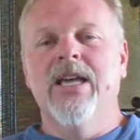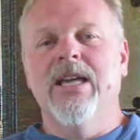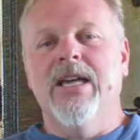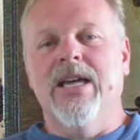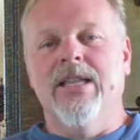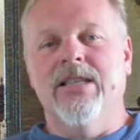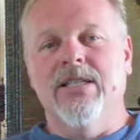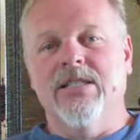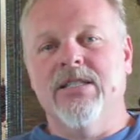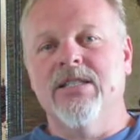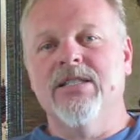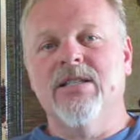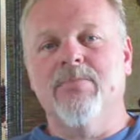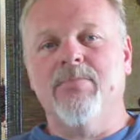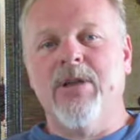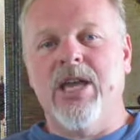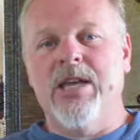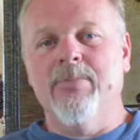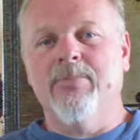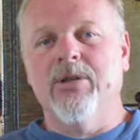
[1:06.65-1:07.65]
And this is a
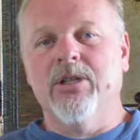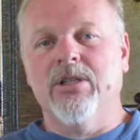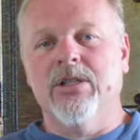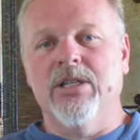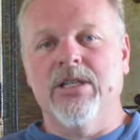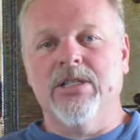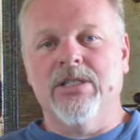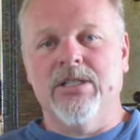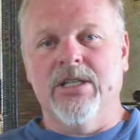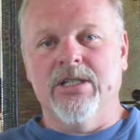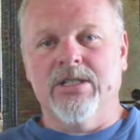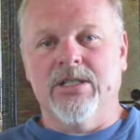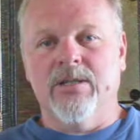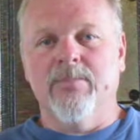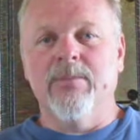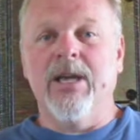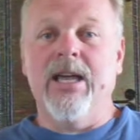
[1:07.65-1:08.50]
pay-per-click system,